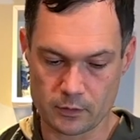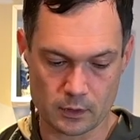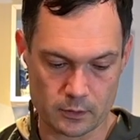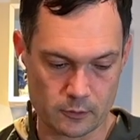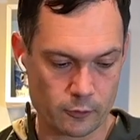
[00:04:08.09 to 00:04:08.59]
on
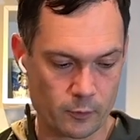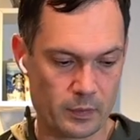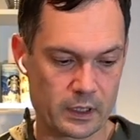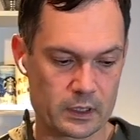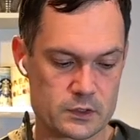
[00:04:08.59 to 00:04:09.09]
earth,
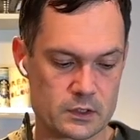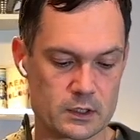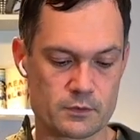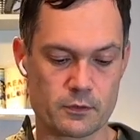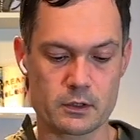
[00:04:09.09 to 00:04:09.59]
but
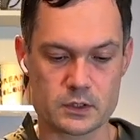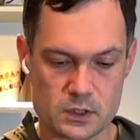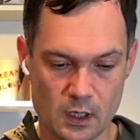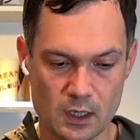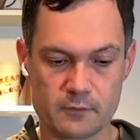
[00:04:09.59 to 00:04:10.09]
it's very
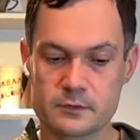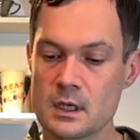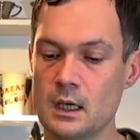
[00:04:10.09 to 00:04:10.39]
soft.